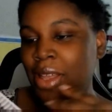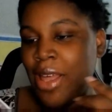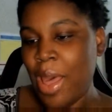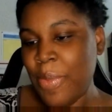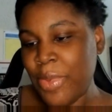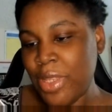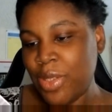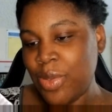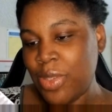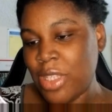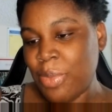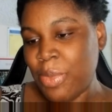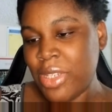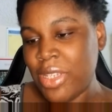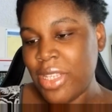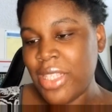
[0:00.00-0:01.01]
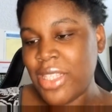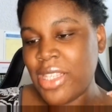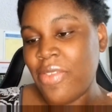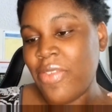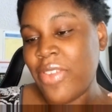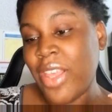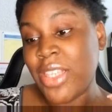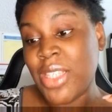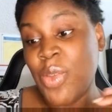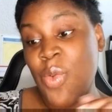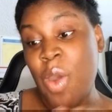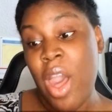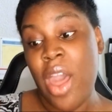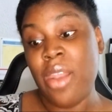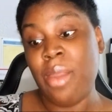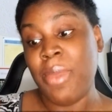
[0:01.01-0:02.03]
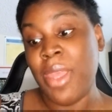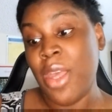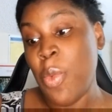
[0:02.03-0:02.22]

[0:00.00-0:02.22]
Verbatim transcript: I'm going to do so much of this stuff. It has how to make